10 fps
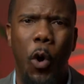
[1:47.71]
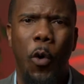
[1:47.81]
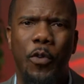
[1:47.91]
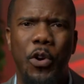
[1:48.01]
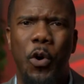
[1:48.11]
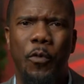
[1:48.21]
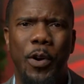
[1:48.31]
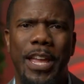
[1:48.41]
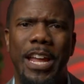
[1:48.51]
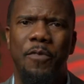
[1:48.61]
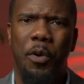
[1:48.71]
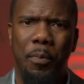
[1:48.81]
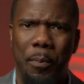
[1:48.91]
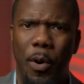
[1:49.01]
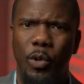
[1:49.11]
over and over again for
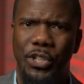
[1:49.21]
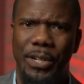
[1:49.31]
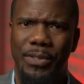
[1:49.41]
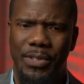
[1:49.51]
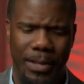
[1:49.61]
promotions.